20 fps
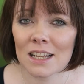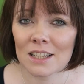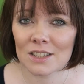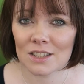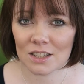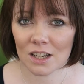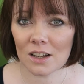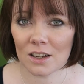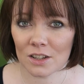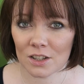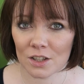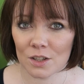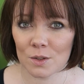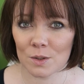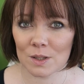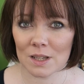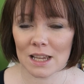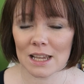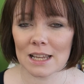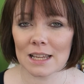start
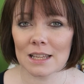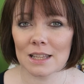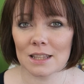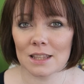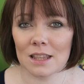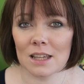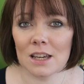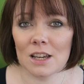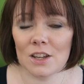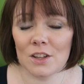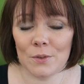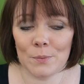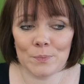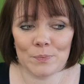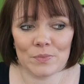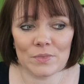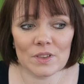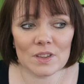using the